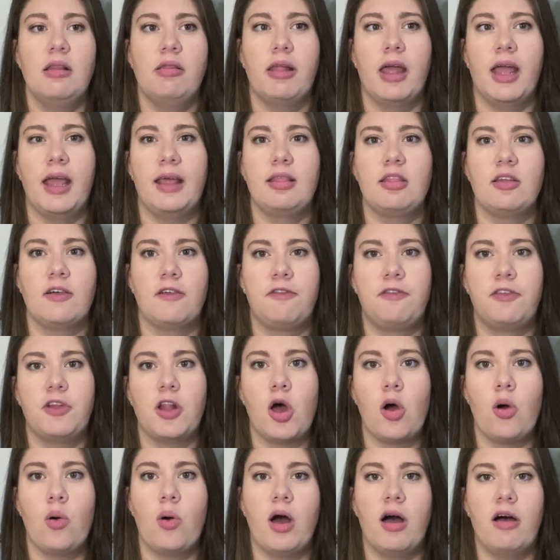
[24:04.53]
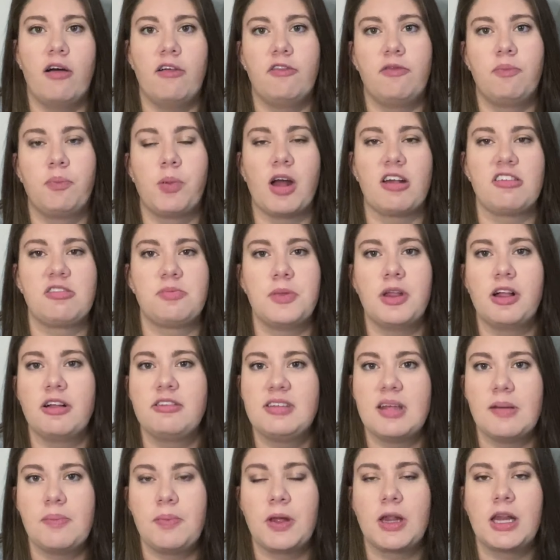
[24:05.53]
like the flow of breast milk
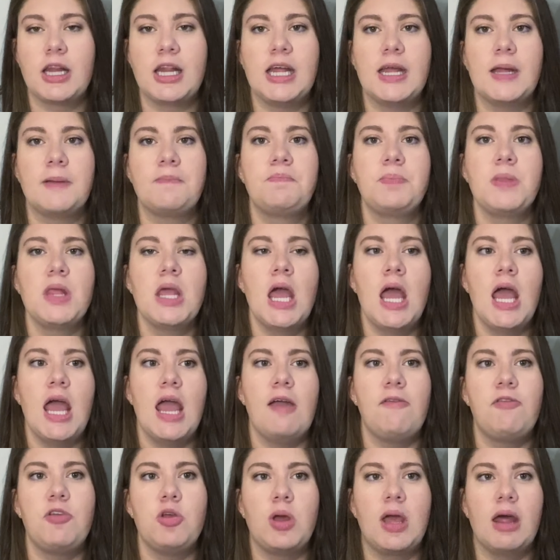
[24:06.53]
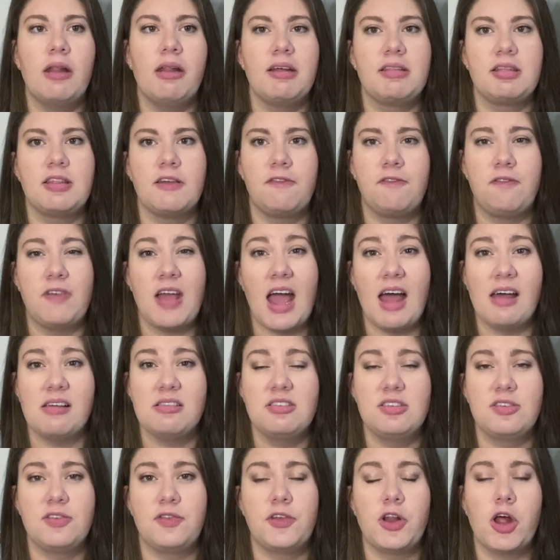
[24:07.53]
typically. If you get like the
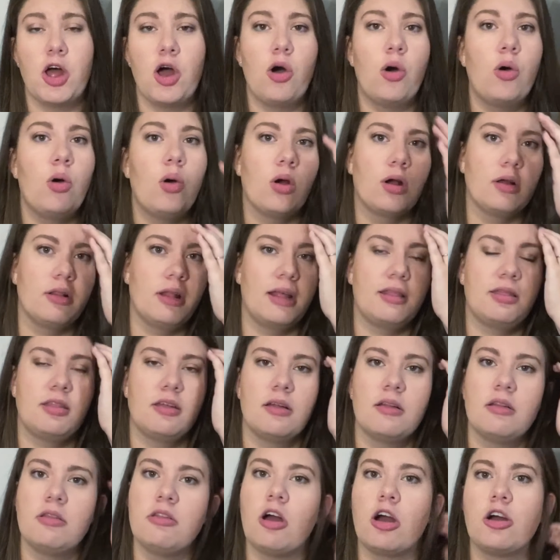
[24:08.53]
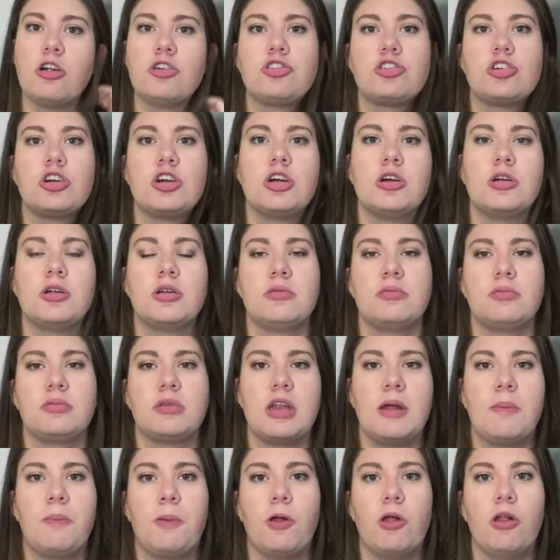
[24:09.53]
fast flow or like the larger
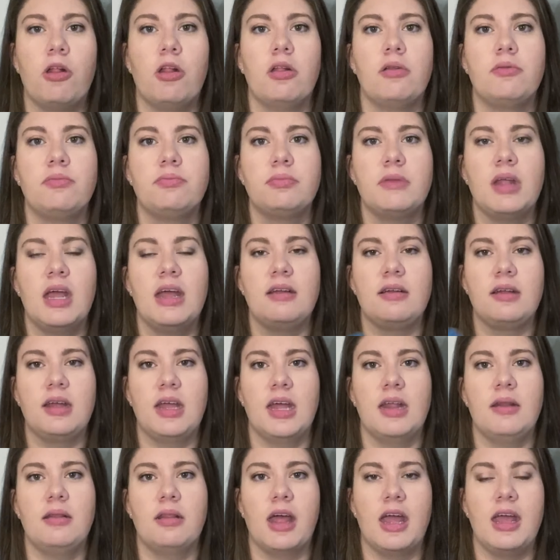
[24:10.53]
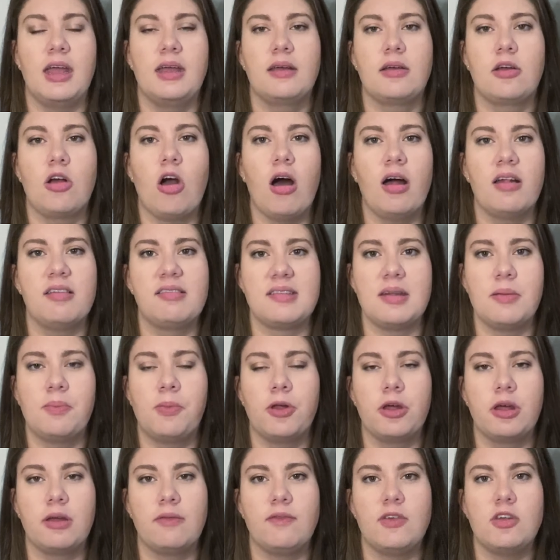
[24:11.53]
nipple, it can like cause
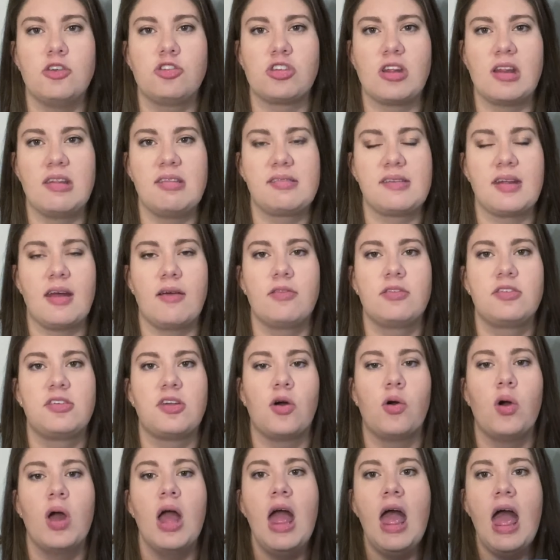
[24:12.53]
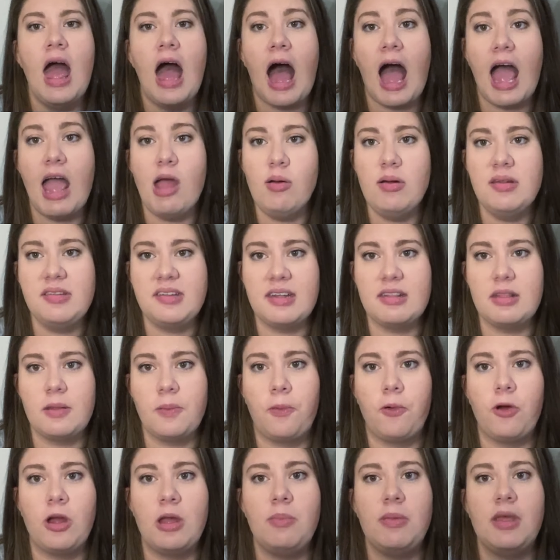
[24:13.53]
nipple confusion and stuff. So I always get the
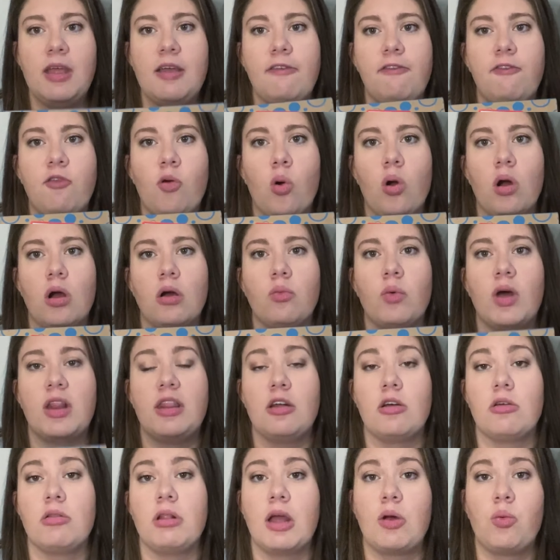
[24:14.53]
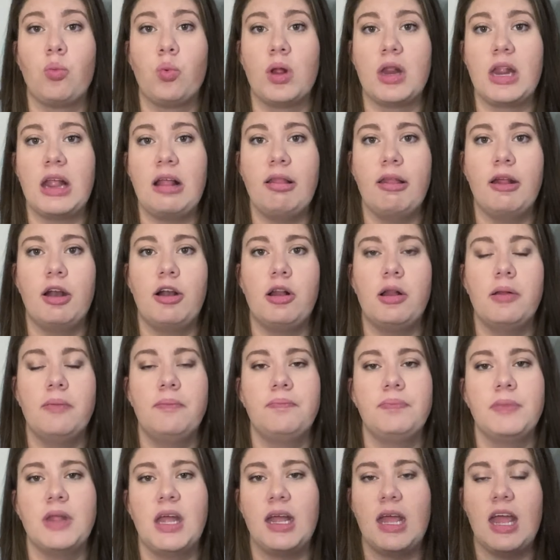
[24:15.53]
preemie for when they're like really
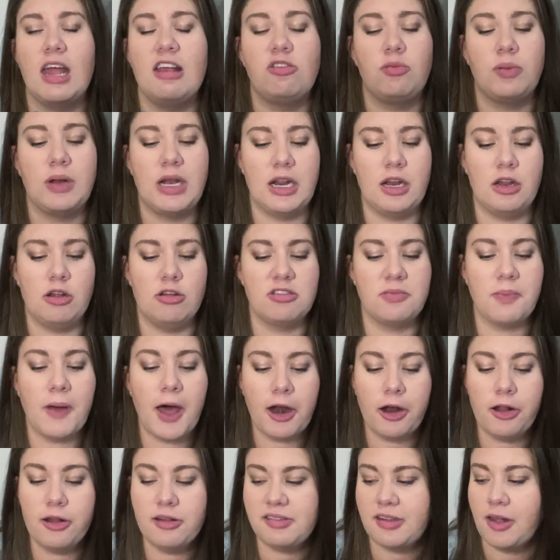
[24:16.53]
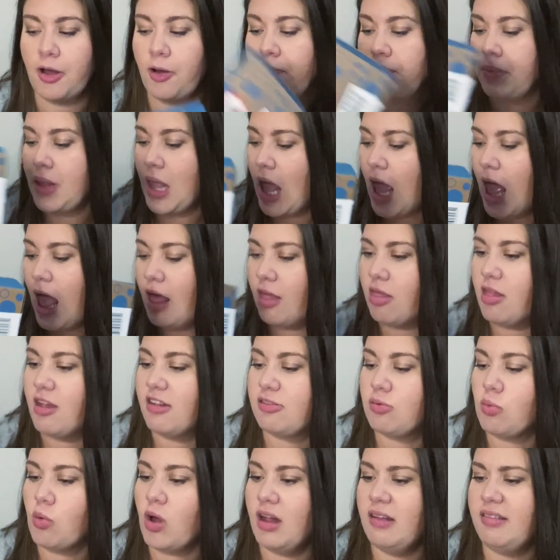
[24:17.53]
little in case we need to use bottles. So
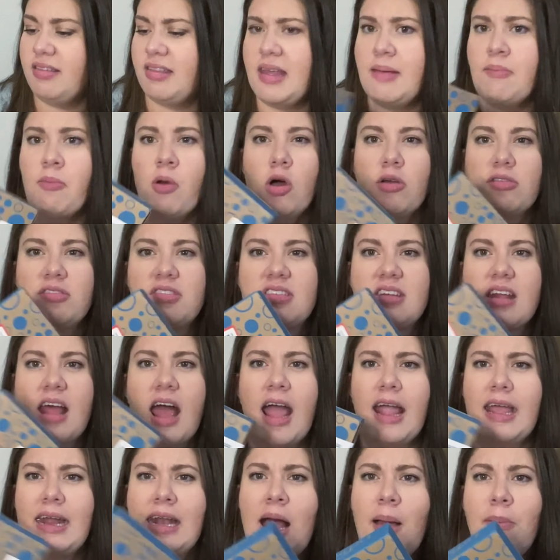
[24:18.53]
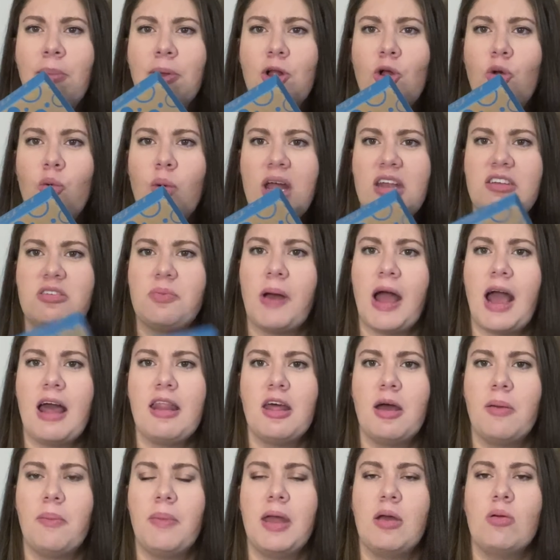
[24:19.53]
this was the most economical way to buy
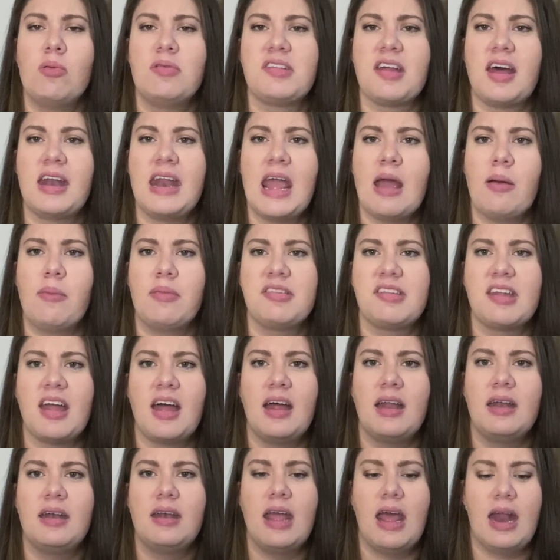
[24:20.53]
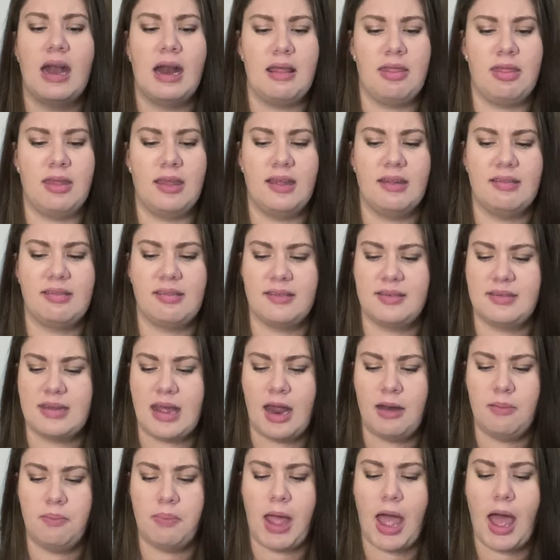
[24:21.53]
them. It was on Amazon, and I think it's a
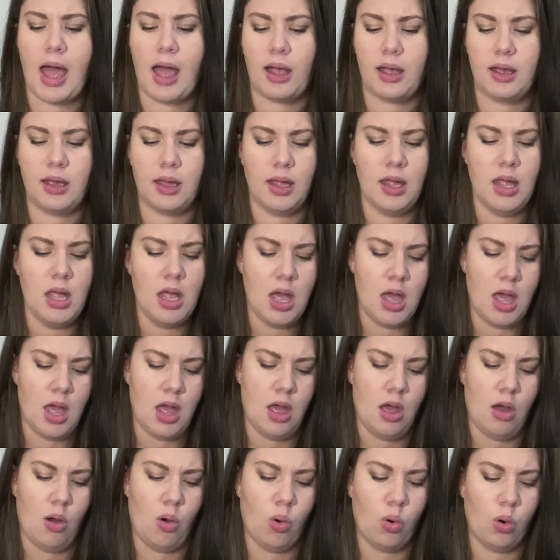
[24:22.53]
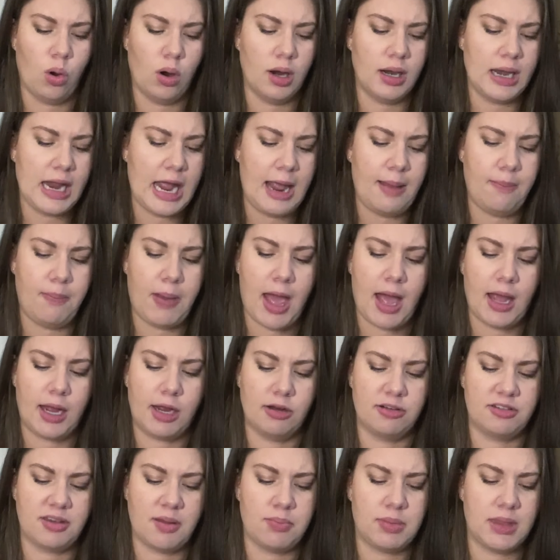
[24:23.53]
10-pack or an 8-pack
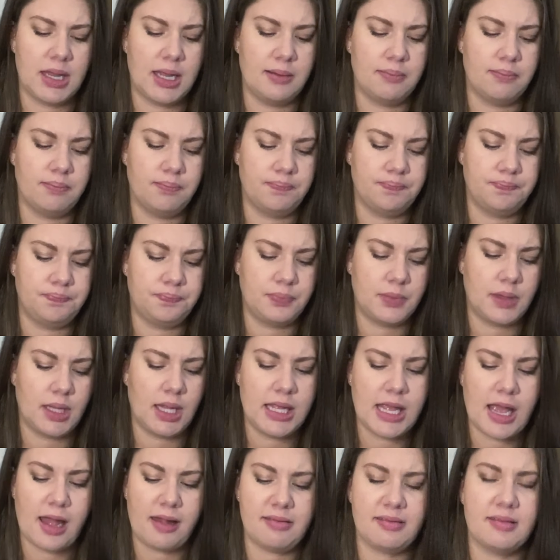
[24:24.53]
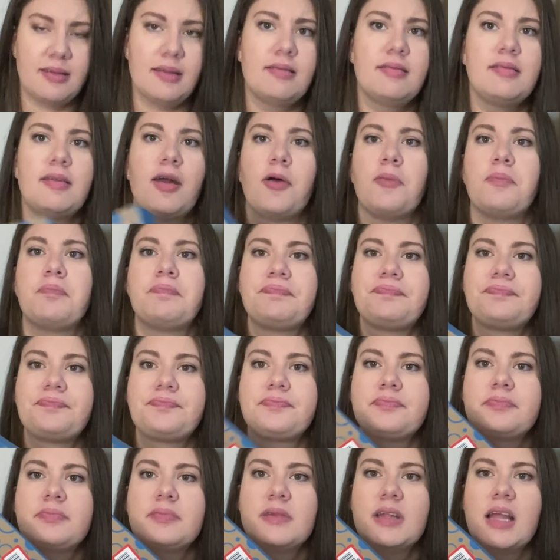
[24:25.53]
or something. Yes, so
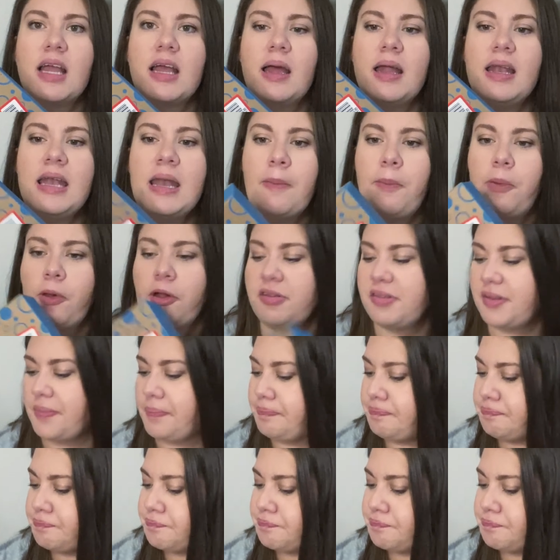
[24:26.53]
nipples,